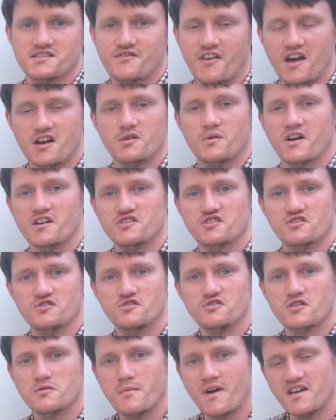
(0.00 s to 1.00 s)
evaluation
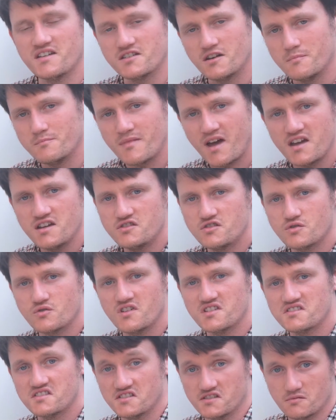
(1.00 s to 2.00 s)
you can make and a major
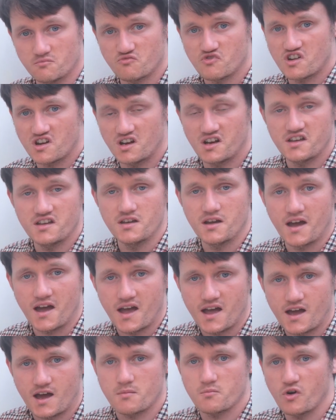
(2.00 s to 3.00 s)
criticism, really
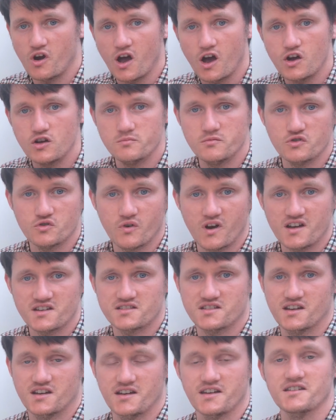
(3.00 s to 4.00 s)
hammer it home in your
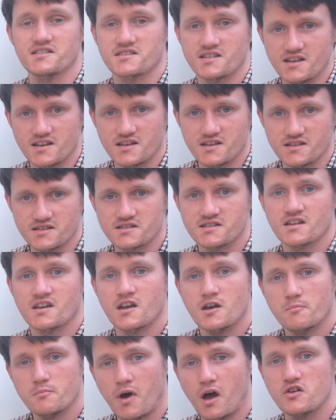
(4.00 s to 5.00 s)
essays, is
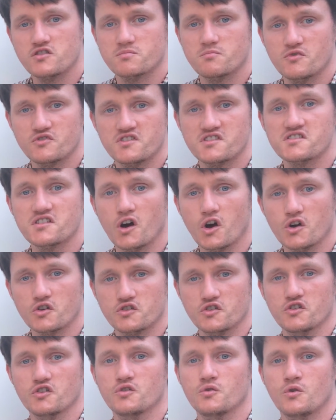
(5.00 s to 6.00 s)
postmodernists
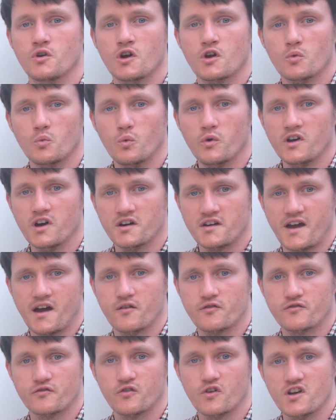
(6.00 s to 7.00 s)
argue we are
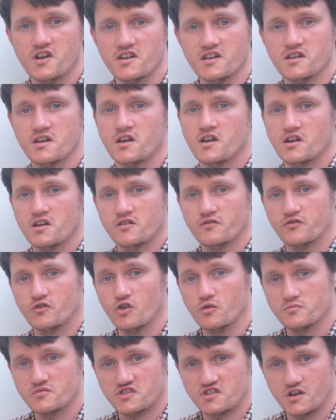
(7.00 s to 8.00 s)
now free
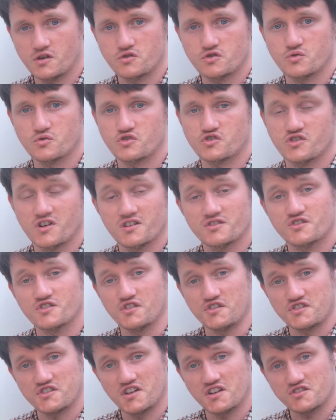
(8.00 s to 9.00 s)
from social
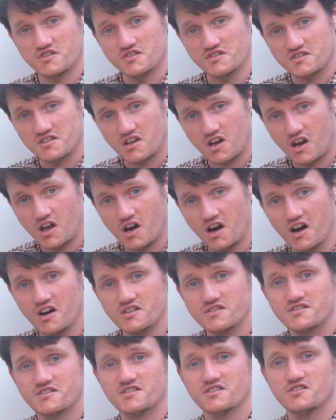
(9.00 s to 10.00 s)
structures such as
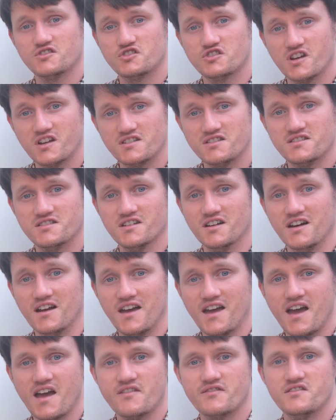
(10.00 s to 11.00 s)
class,
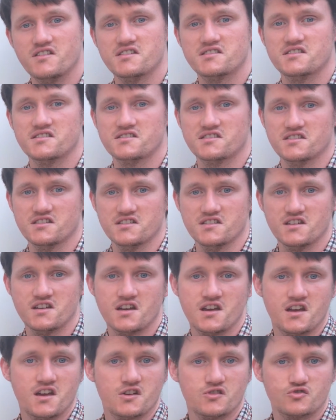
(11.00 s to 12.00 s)
gender, ethnicity,
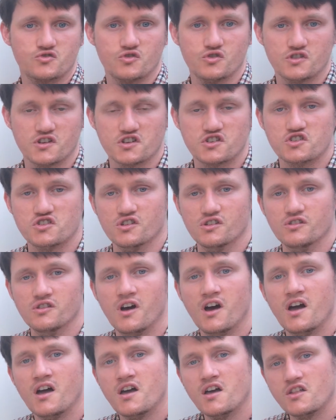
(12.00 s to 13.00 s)
tradition.
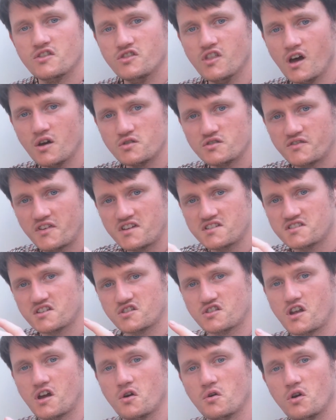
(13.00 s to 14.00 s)
Those things are
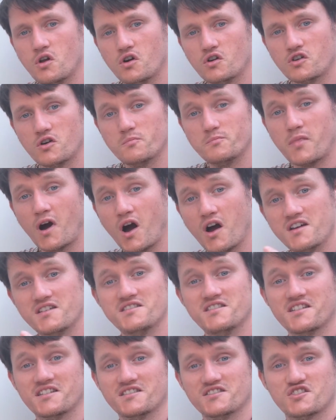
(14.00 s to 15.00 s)
no longer
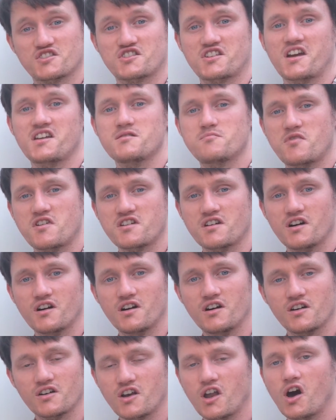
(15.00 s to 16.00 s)
binding and shaping
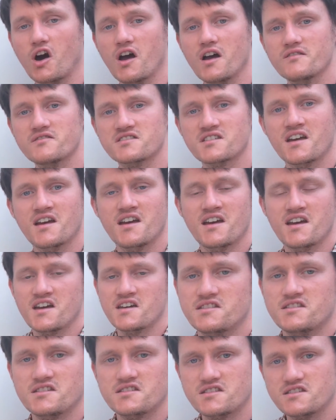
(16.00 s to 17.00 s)
our lives.
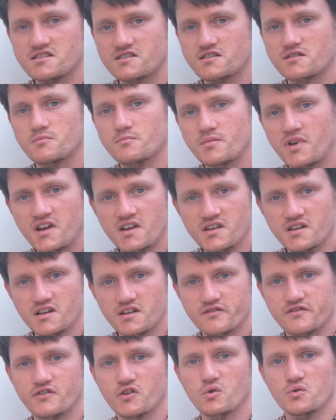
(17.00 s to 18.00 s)
This is completely
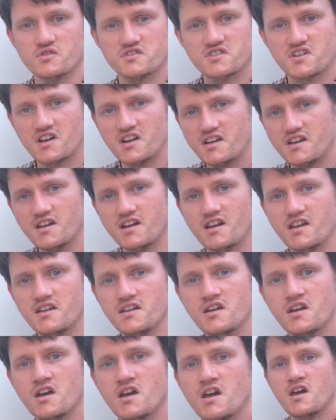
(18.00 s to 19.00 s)
false.
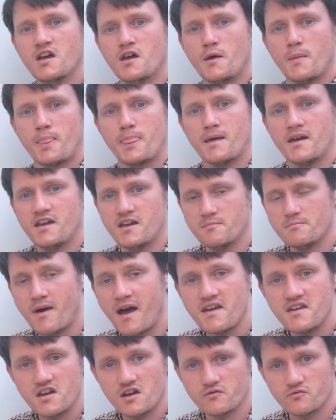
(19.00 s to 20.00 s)
Clearly it
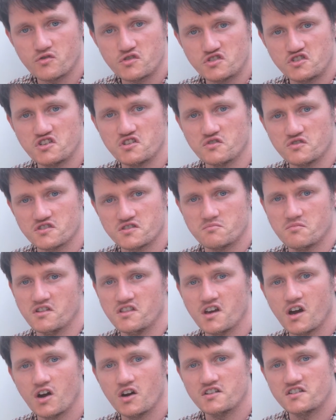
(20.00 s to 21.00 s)
may have reduced, but
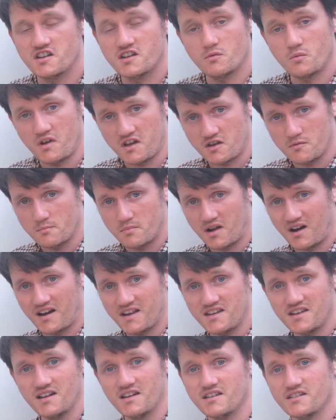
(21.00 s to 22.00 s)
the idea we're
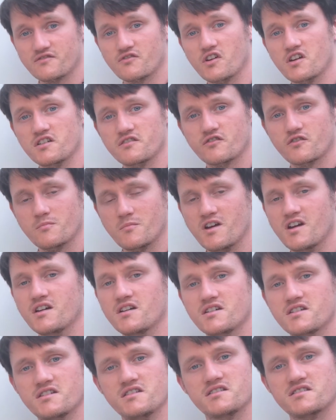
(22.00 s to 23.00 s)
completely free from
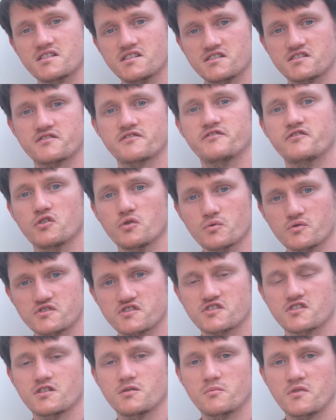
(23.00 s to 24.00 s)
it is
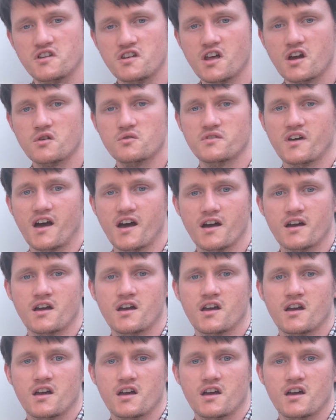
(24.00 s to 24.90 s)
false, and we know that